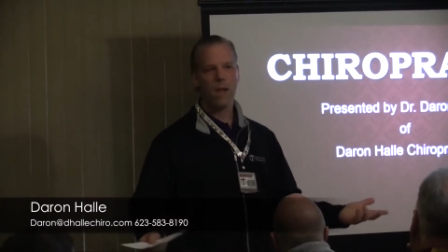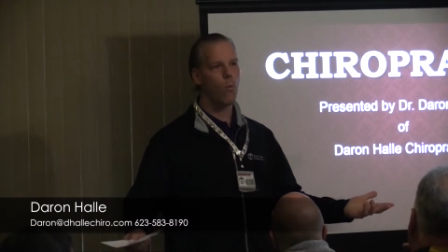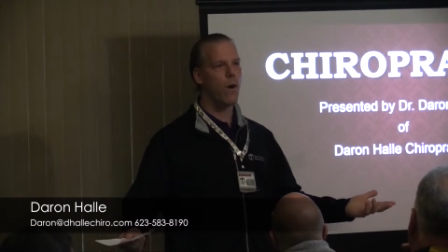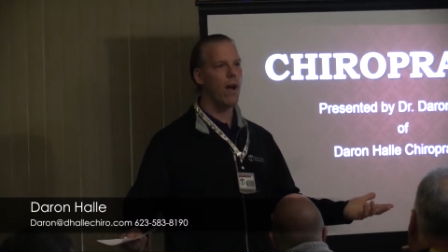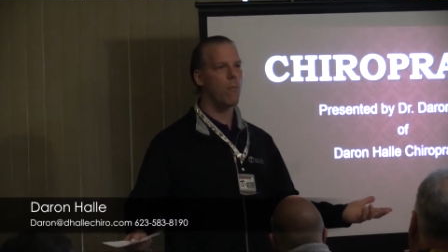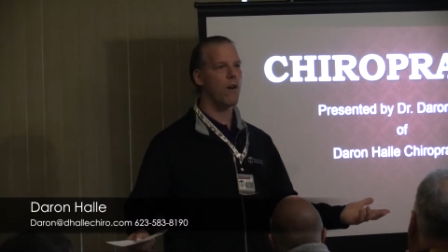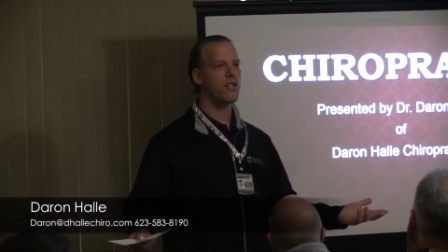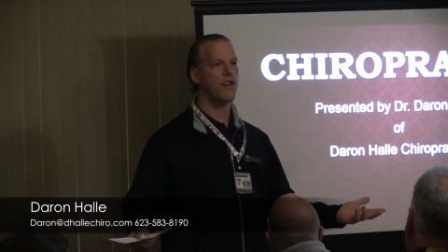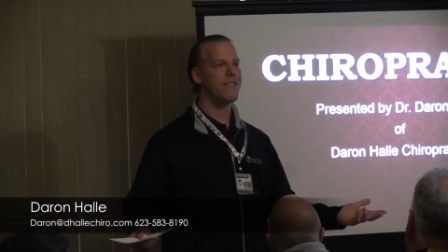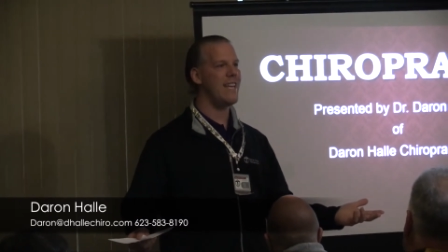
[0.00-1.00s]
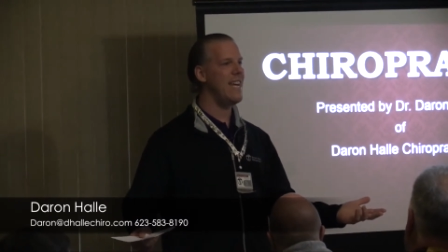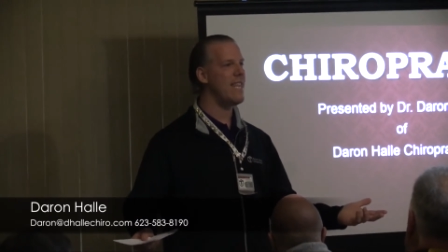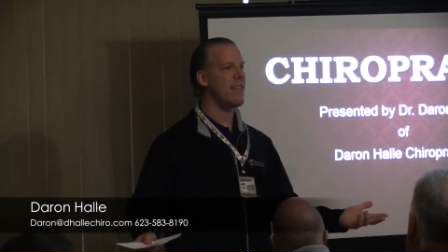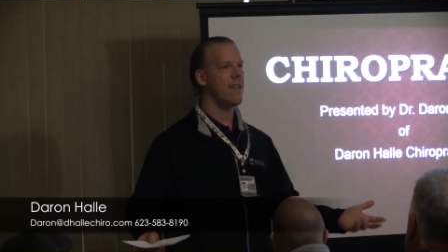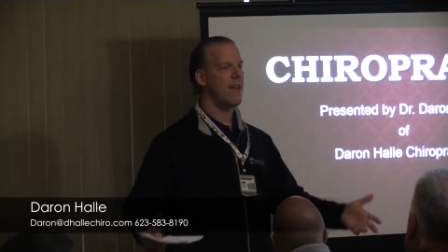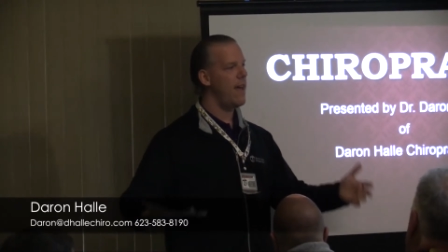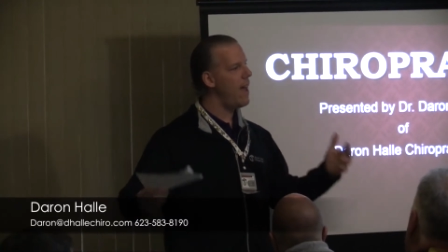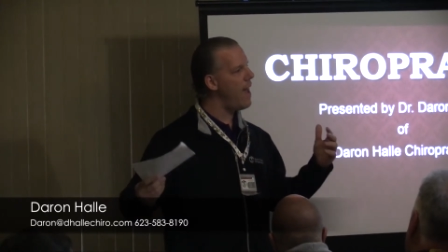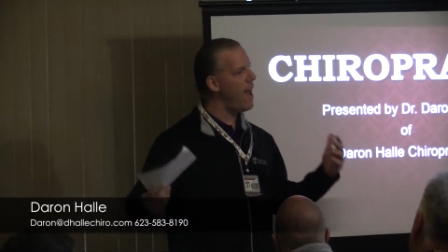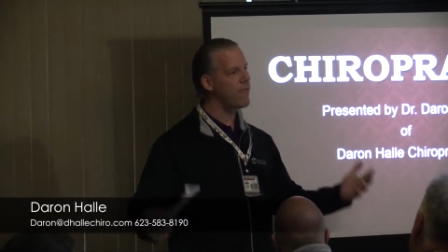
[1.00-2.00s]
We all brush our teeth
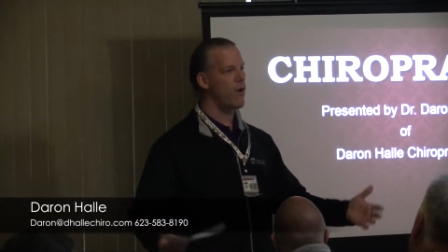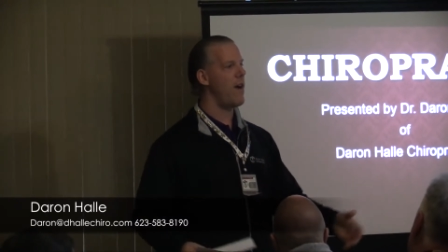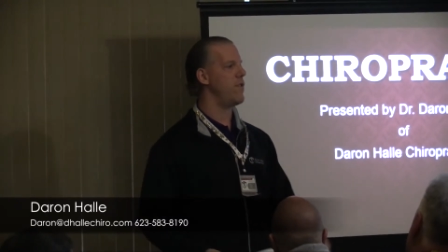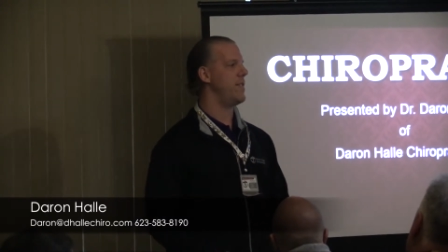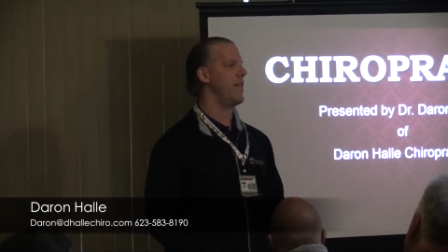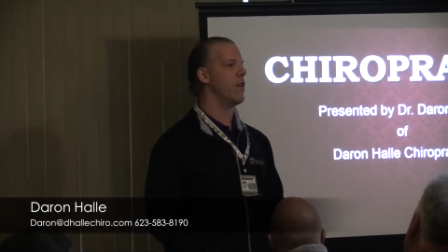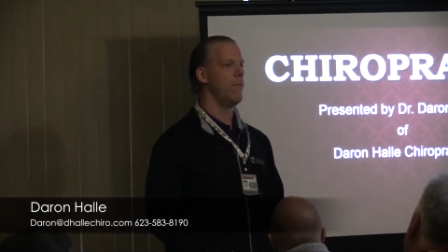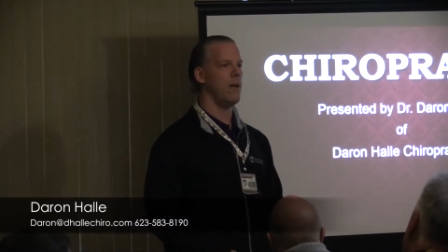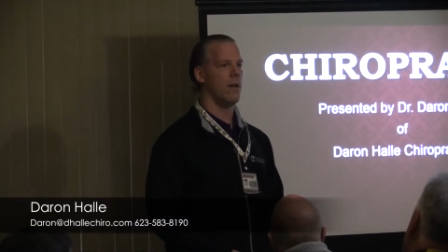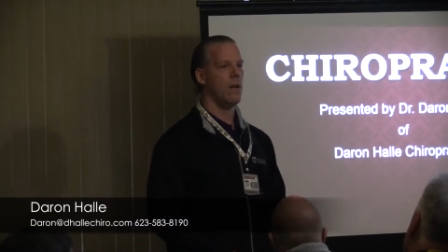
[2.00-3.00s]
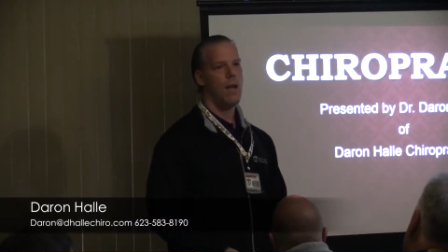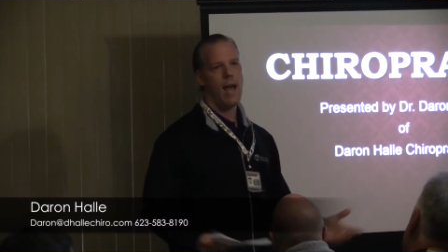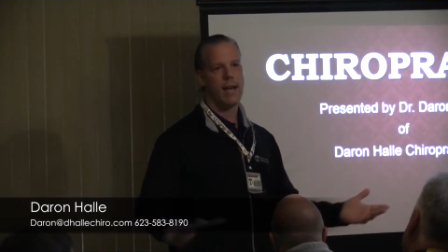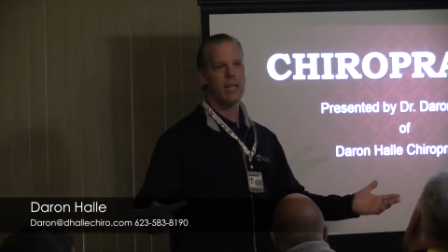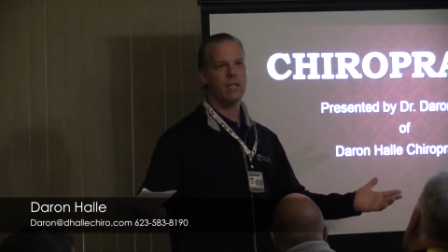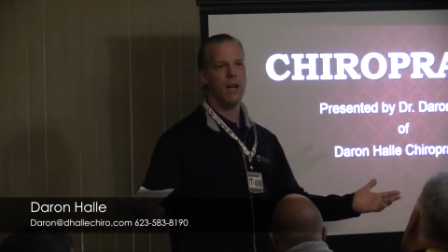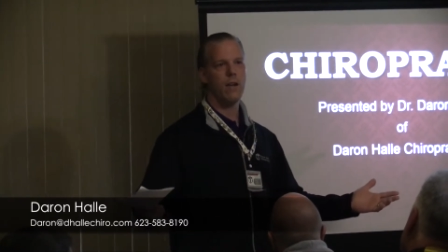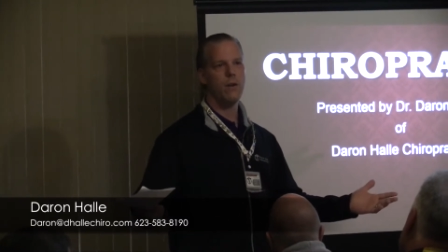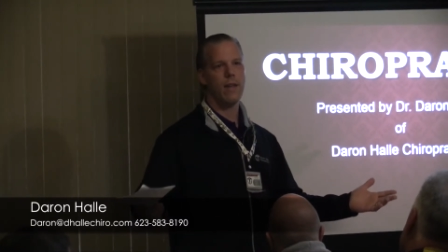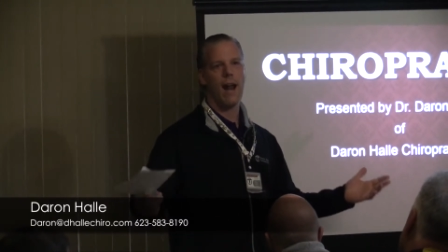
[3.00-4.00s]
after every single meal. I can tell
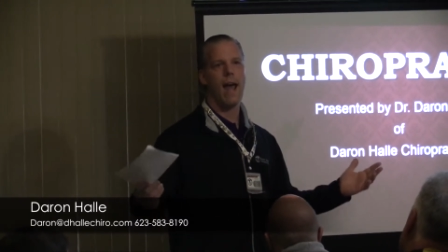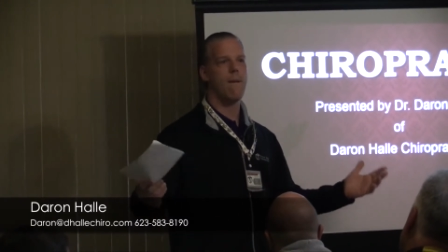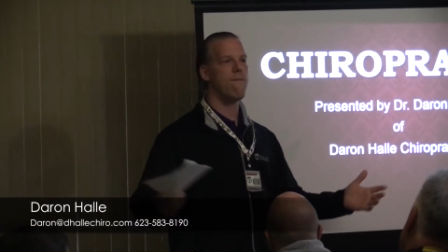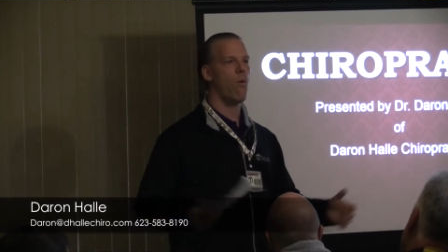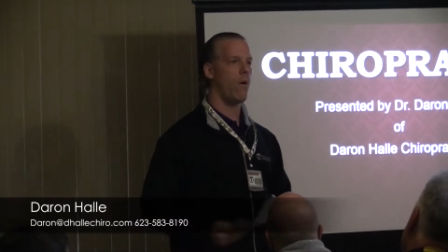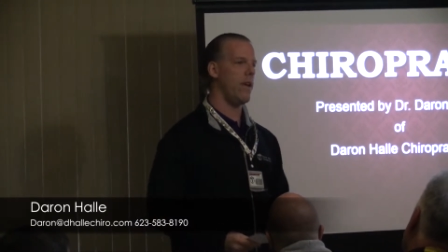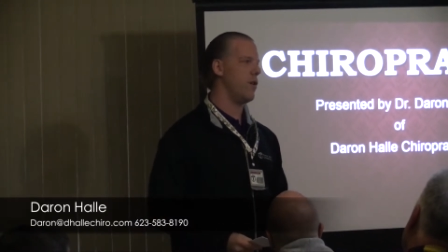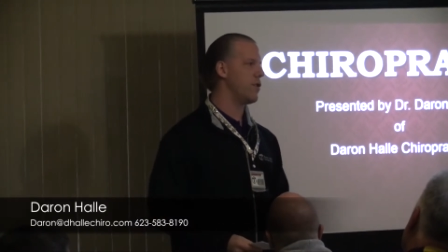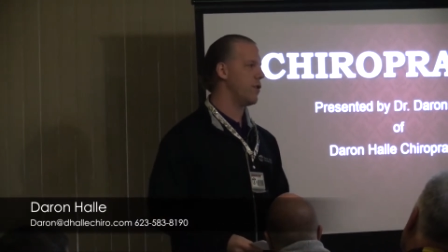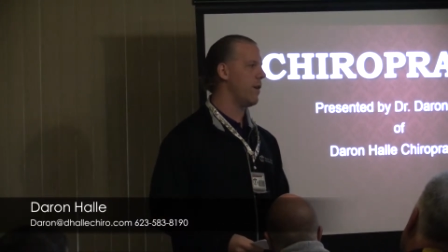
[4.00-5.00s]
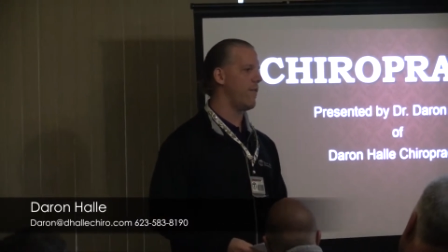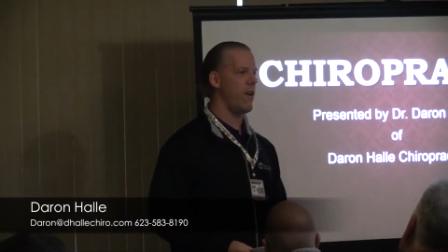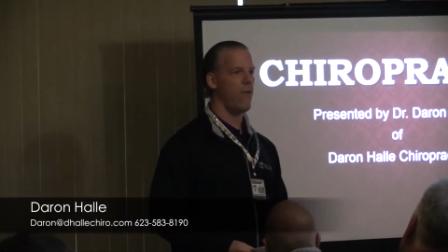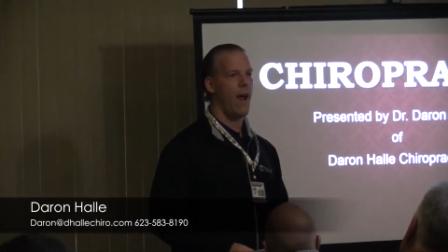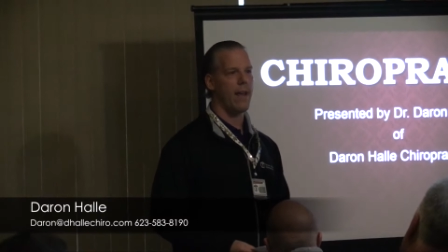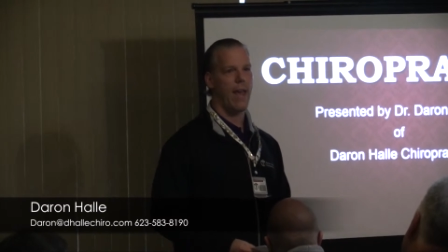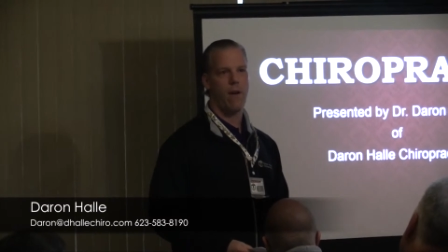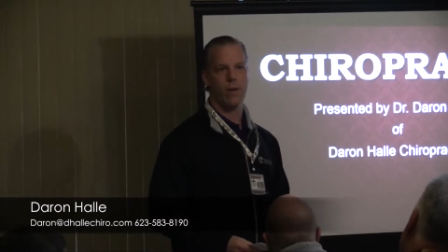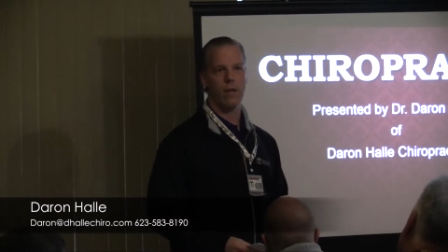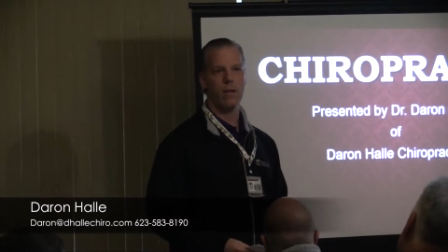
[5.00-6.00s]
you that I am 40 years old, I've never had a
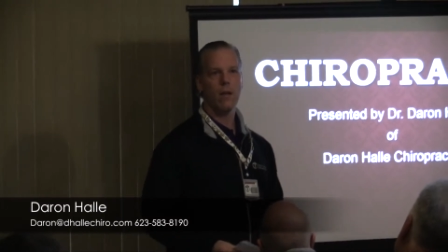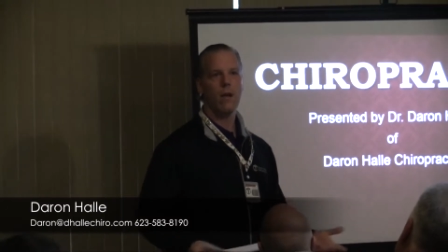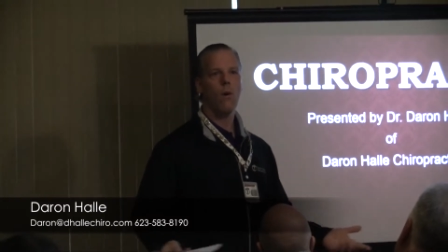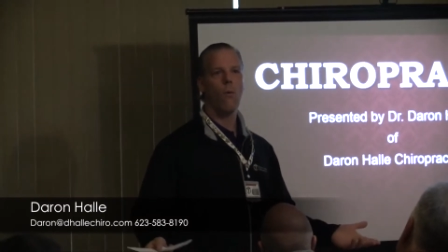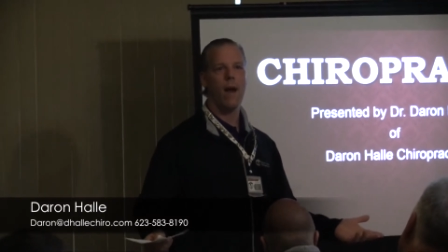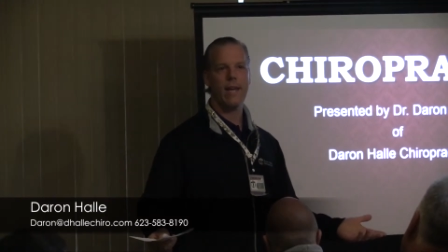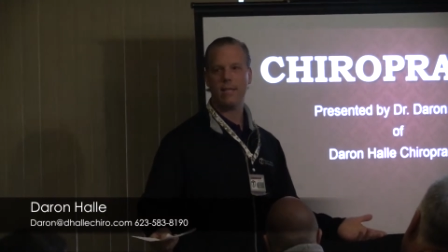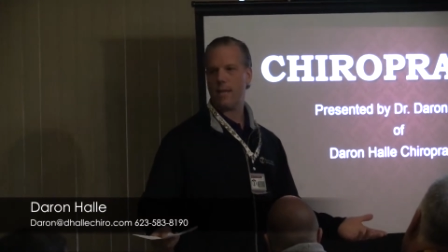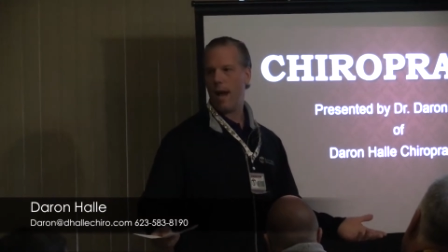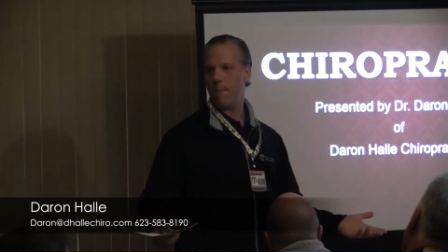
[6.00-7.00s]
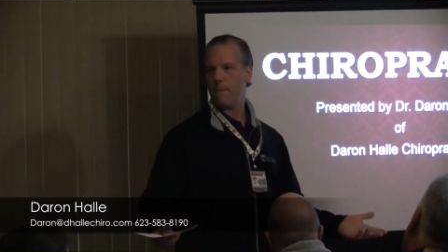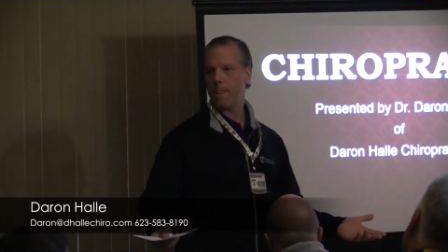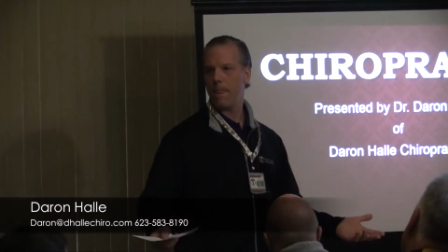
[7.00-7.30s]
cavity. Why is that?